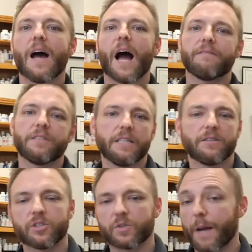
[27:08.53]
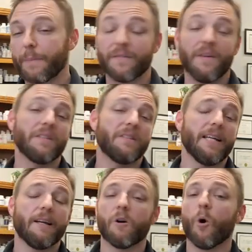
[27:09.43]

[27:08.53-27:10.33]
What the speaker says: I've seen strep. I've even seen E.